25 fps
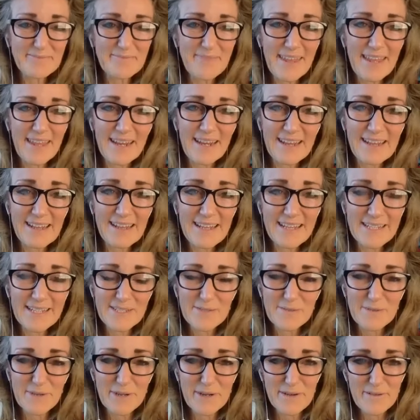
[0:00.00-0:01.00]
And I think
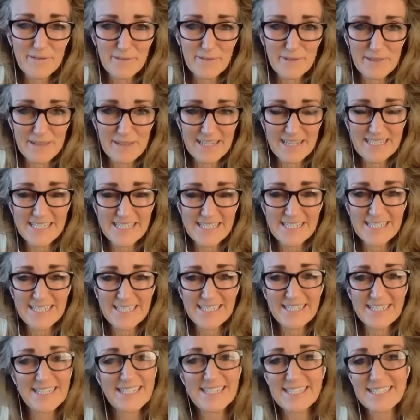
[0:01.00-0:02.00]
it's wonderful that
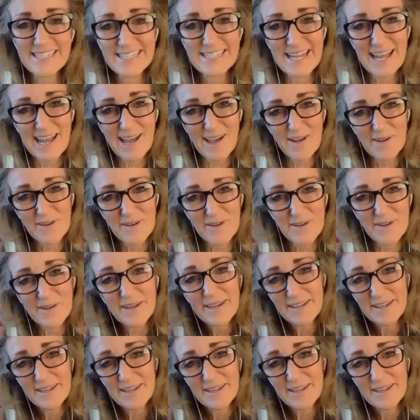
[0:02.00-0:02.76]
she is now